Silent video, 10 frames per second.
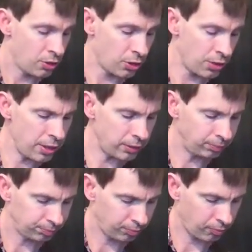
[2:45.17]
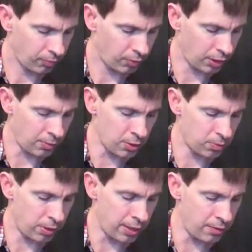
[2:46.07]
So here, I'm
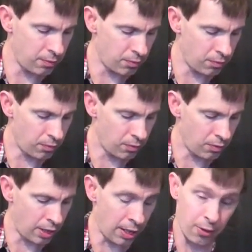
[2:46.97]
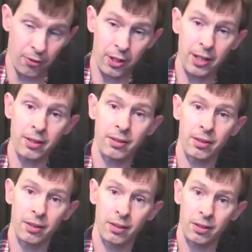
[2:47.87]
just playing uh, 3,
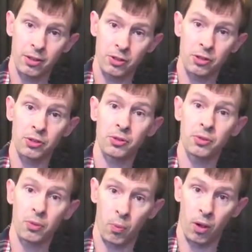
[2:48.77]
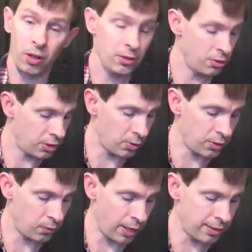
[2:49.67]
2, 1. So
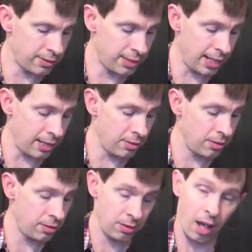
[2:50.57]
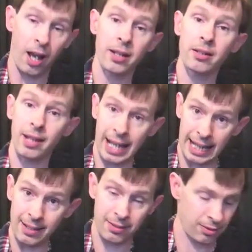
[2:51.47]
it's frets 10, 9,
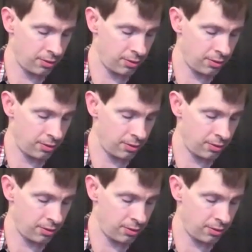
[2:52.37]
8.